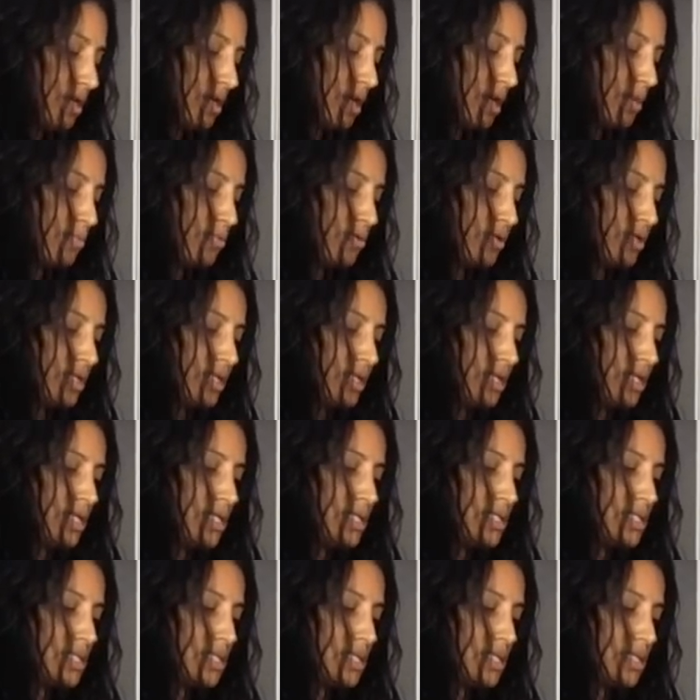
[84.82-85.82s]
I put it
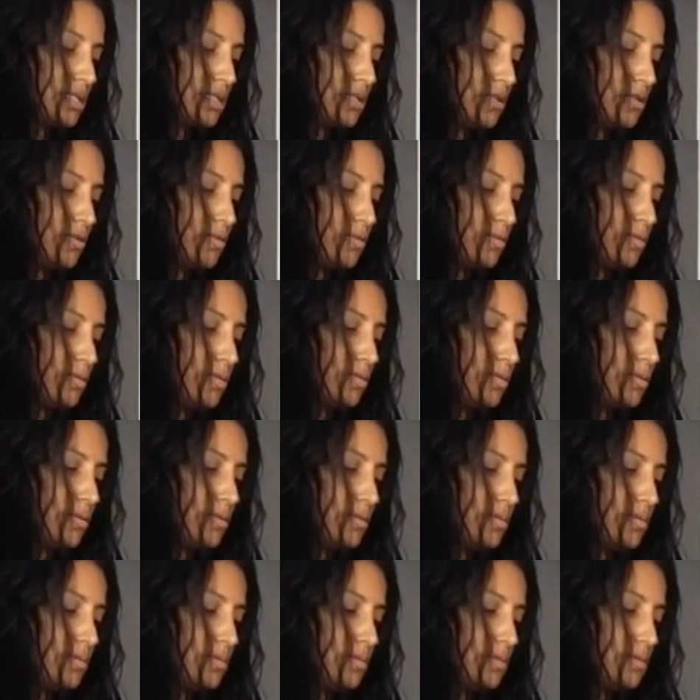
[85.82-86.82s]
into the little
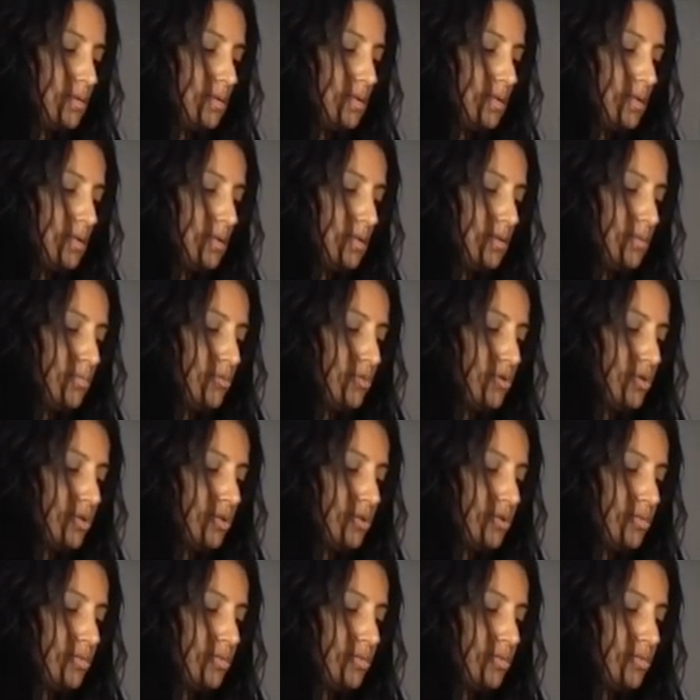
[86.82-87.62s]
mortar